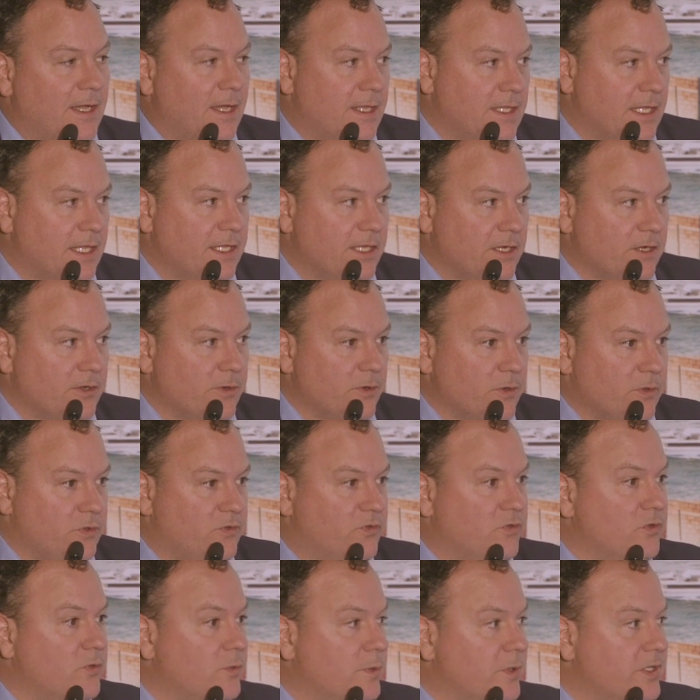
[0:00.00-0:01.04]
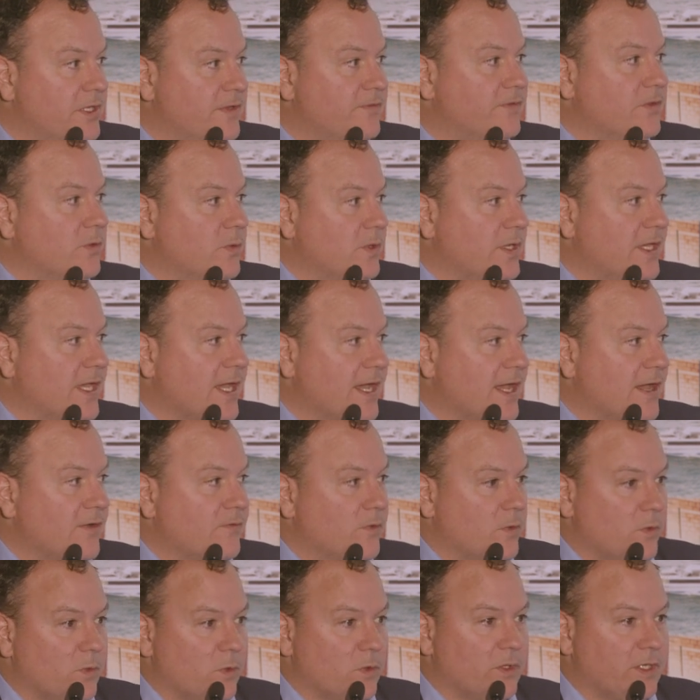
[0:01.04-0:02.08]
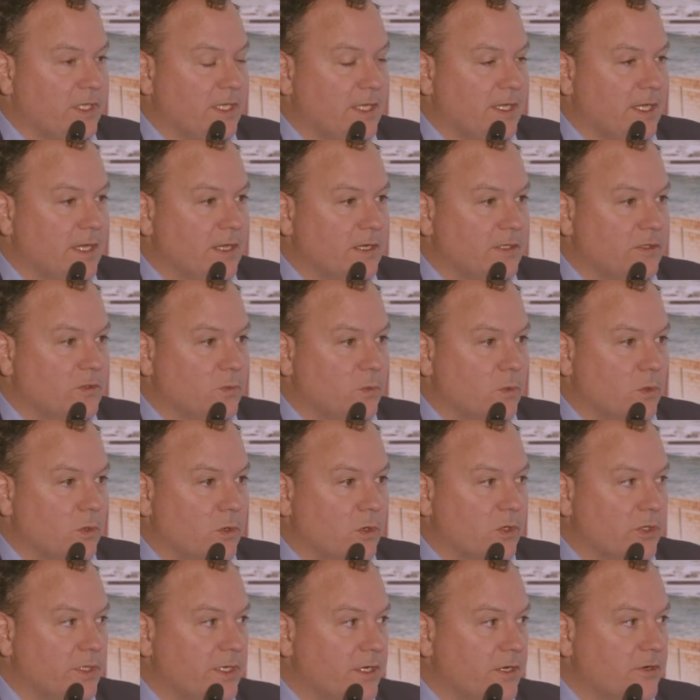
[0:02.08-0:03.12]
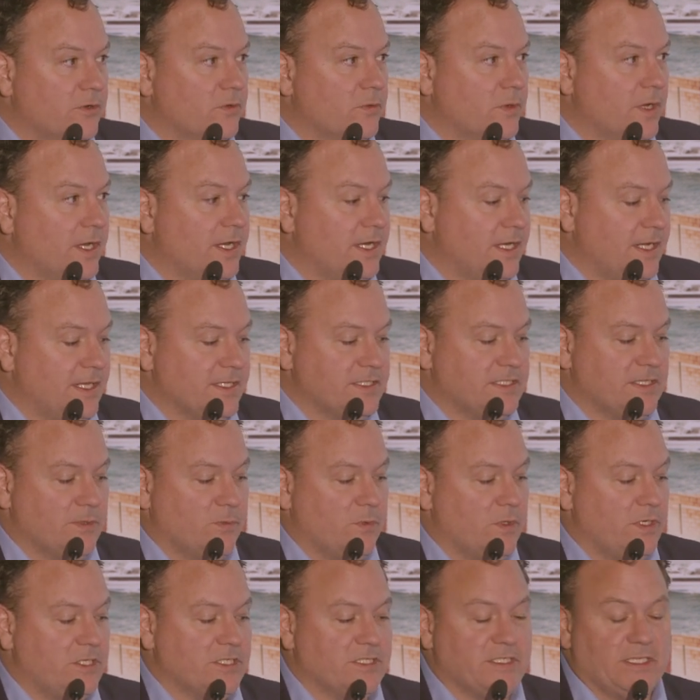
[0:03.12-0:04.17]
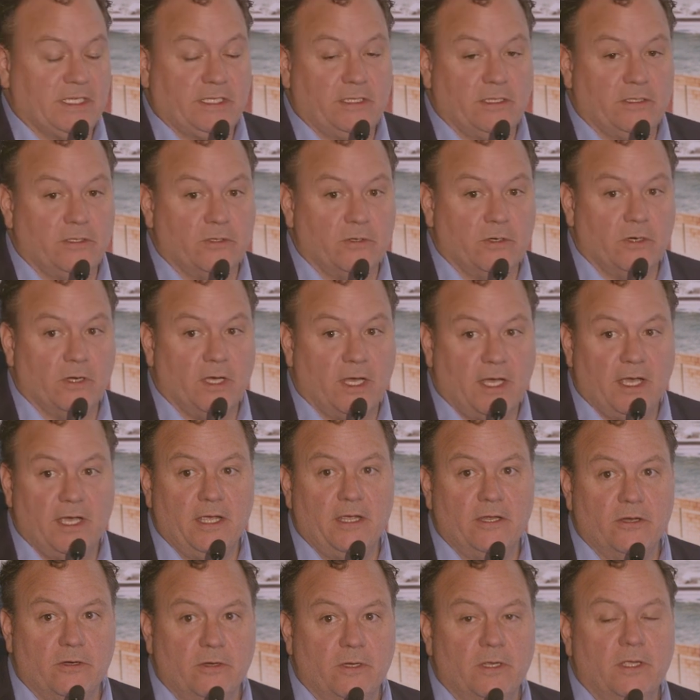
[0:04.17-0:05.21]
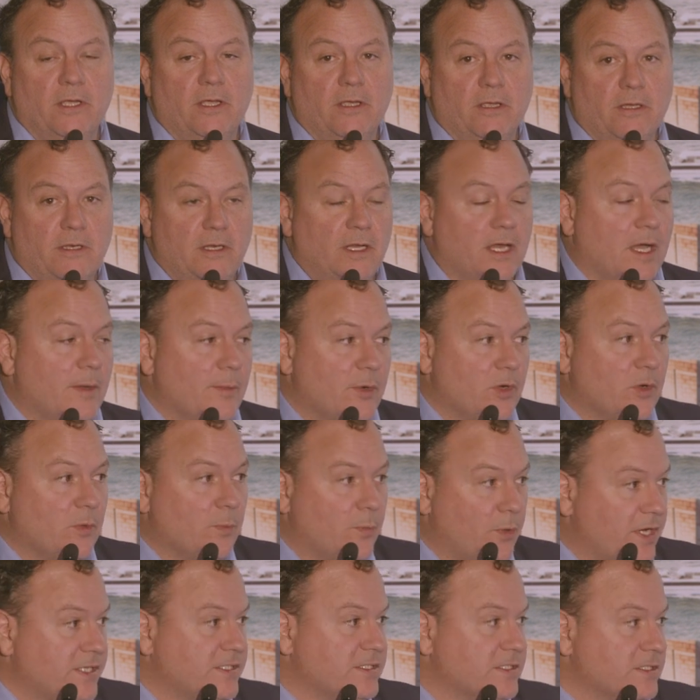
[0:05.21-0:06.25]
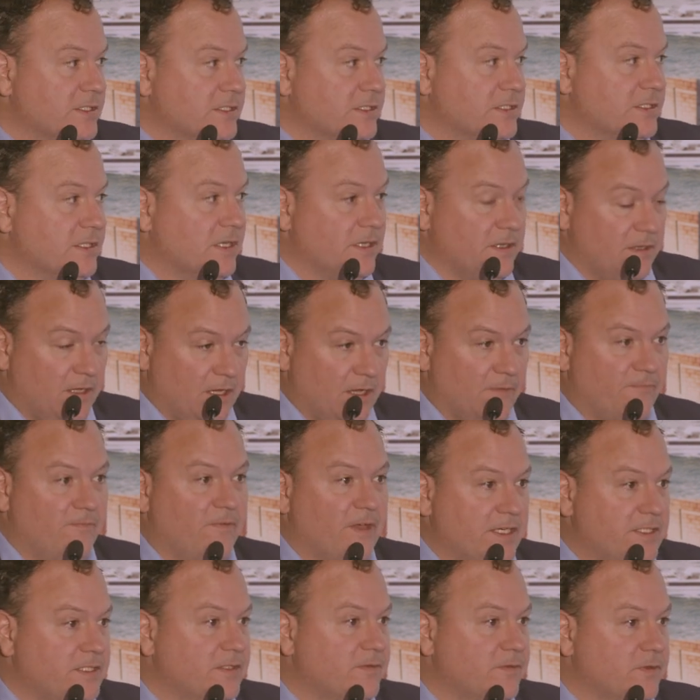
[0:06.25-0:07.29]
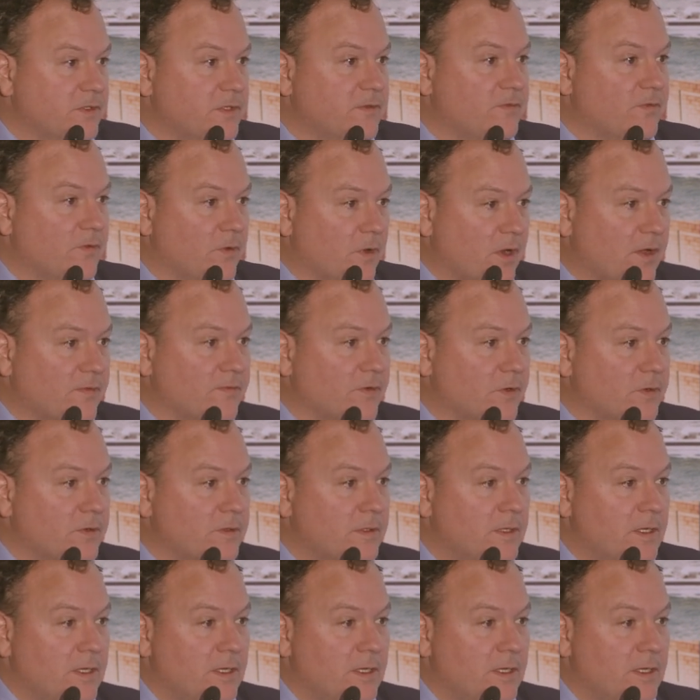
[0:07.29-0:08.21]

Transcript: And then the other true belief that we have when we're looking out at the world and underwriting is that we just think that there are higher nominal prices effectively forever.